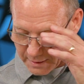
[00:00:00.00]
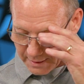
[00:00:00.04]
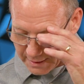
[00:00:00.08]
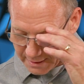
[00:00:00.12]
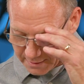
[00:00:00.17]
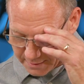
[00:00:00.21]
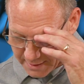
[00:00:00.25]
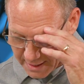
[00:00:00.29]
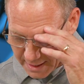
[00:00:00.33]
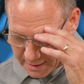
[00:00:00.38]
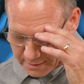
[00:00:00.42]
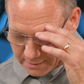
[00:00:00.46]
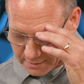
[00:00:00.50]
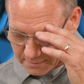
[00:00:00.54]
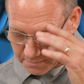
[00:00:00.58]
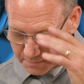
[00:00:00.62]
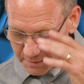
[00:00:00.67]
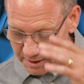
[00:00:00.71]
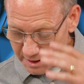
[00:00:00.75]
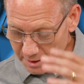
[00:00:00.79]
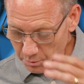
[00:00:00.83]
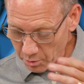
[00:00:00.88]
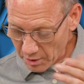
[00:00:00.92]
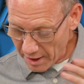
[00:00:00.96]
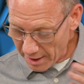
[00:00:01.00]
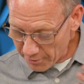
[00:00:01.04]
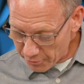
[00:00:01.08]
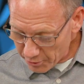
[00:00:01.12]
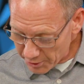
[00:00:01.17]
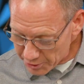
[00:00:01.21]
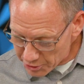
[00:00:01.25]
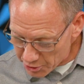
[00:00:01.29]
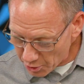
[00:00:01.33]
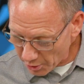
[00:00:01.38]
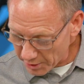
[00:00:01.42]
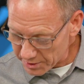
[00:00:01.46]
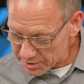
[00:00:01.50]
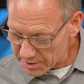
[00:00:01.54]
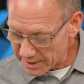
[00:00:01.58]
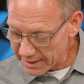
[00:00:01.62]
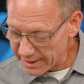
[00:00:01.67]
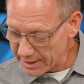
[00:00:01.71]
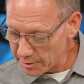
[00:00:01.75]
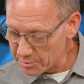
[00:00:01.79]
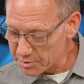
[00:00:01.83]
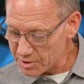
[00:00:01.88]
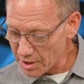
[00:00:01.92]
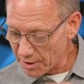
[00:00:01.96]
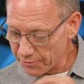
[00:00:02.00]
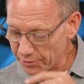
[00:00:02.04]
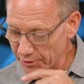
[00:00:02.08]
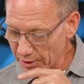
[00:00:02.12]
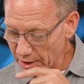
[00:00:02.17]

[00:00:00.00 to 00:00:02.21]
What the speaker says: and then he will have rejoicing in himself